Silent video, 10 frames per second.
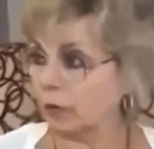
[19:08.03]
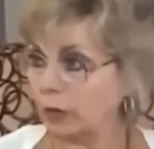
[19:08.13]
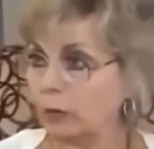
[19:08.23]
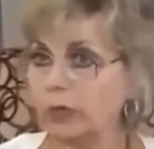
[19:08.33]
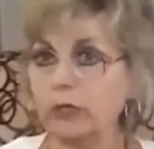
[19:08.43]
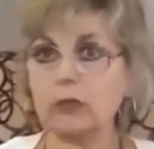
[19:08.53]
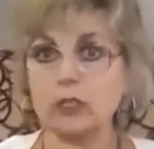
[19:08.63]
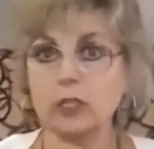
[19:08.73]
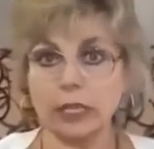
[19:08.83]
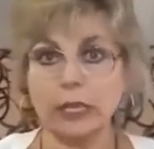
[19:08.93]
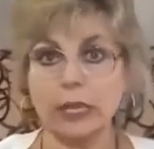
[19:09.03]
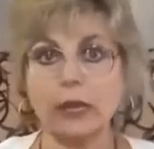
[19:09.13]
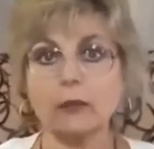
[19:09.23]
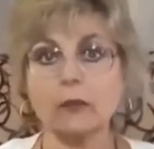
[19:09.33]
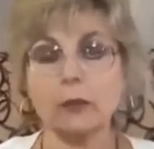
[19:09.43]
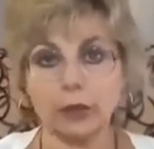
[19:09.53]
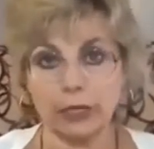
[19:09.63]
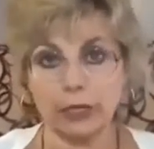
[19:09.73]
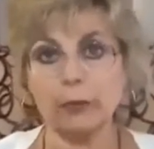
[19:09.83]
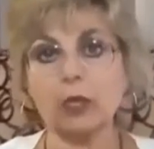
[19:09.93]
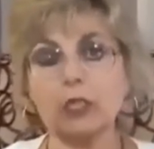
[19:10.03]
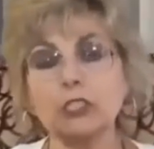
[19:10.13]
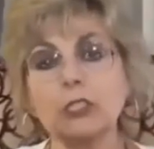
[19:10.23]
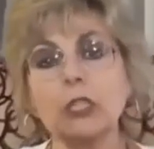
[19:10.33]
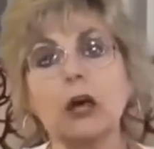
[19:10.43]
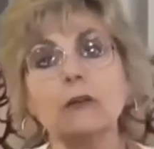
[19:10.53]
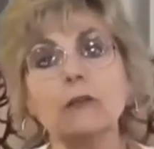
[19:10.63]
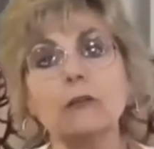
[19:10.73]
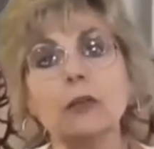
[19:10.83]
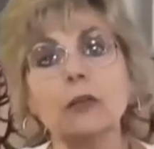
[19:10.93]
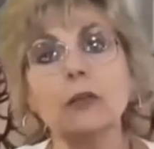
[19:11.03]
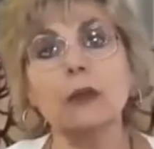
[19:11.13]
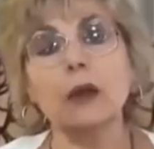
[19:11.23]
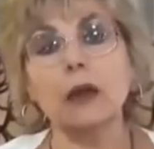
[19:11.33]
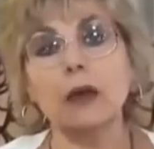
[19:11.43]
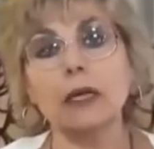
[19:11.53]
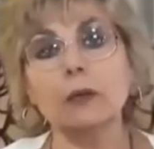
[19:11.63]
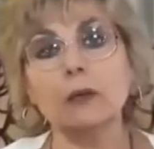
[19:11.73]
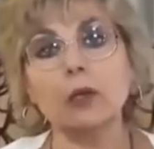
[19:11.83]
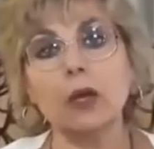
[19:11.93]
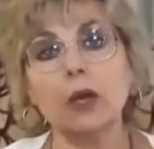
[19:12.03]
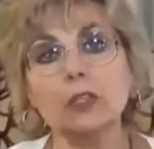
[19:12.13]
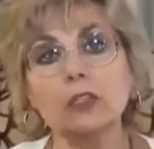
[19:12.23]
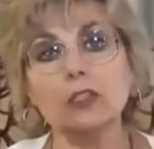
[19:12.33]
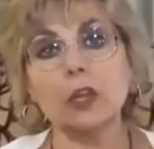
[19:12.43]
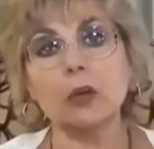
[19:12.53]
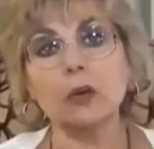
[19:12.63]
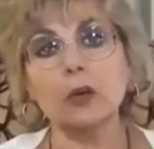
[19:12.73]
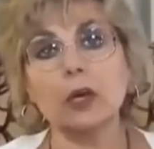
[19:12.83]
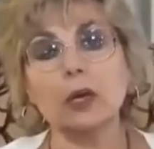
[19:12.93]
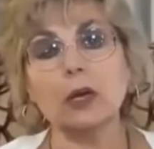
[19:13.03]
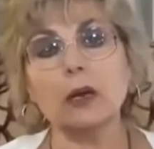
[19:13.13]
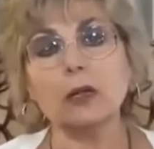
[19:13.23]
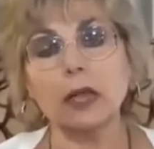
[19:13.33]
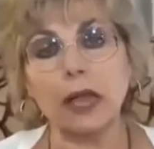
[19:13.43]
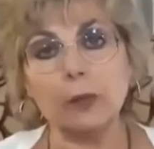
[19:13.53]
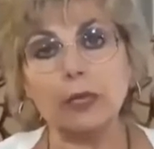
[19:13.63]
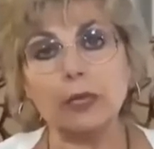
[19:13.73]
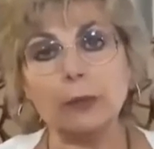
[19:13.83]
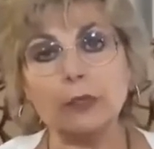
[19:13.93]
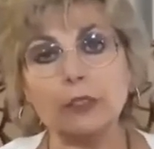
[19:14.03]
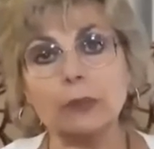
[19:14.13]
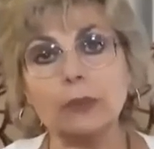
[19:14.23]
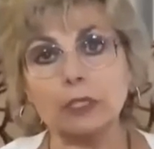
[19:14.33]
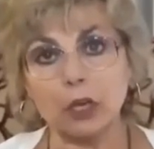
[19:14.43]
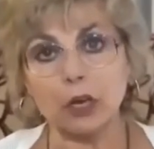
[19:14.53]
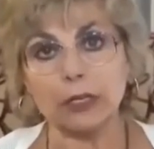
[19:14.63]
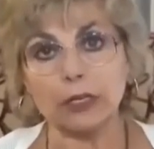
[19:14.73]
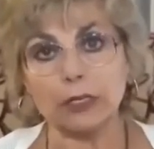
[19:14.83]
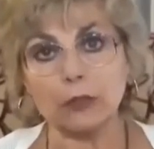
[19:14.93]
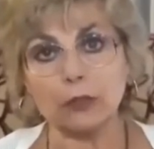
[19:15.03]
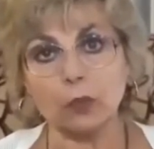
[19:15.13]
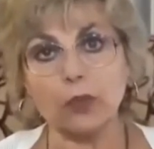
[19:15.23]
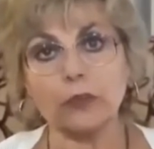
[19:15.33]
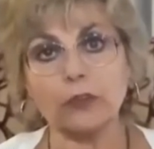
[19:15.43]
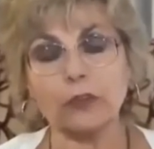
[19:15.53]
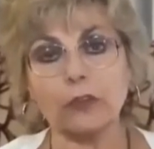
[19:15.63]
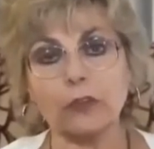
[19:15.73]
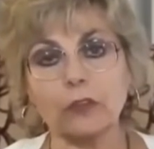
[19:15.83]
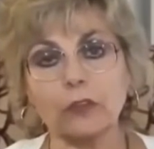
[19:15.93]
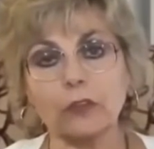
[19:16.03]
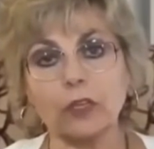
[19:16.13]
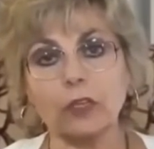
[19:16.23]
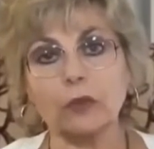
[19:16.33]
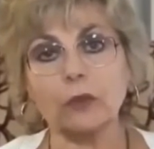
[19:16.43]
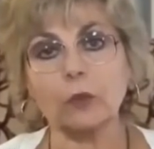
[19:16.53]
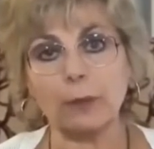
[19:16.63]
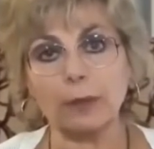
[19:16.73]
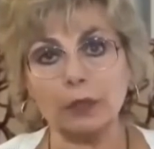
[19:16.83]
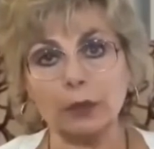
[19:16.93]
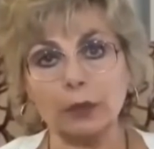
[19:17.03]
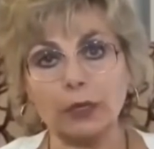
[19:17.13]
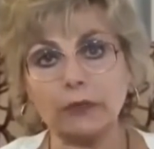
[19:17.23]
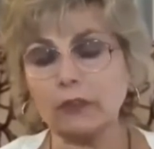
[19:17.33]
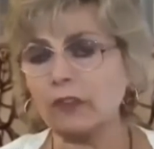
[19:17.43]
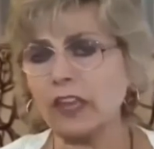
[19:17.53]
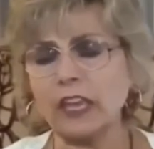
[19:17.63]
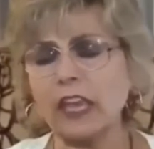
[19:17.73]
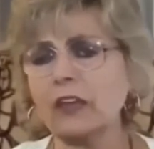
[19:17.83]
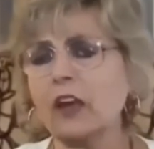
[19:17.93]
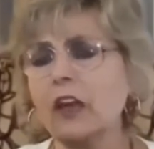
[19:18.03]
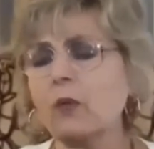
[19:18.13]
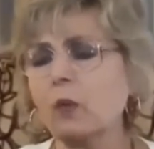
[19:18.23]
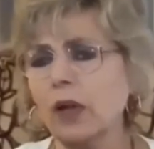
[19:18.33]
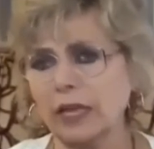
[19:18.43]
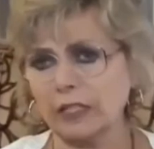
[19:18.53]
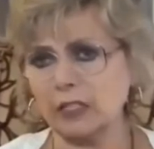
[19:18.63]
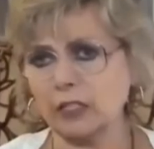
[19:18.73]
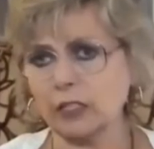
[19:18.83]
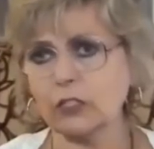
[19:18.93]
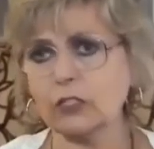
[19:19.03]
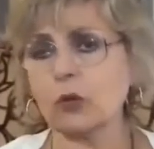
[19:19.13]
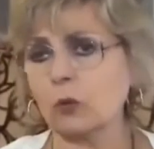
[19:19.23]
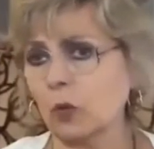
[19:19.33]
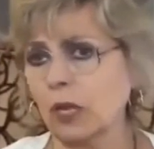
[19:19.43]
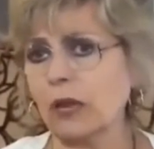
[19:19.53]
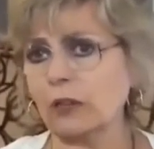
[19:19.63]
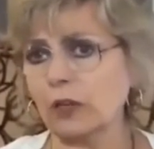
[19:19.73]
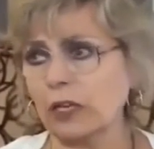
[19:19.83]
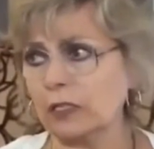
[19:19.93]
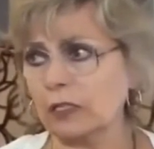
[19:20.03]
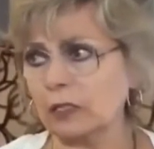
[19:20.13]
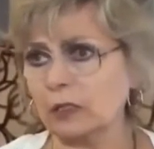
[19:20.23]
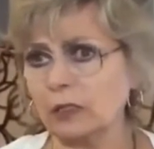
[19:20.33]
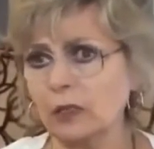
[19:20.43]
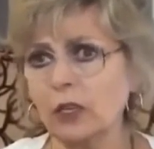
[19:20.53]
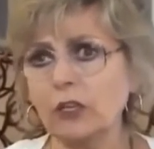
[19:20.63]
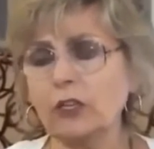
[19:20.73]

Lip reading: of what we are looking at, would bring in martial law. It would also allow people to be targeted with the weaponry that they cannot wait to roll out on us.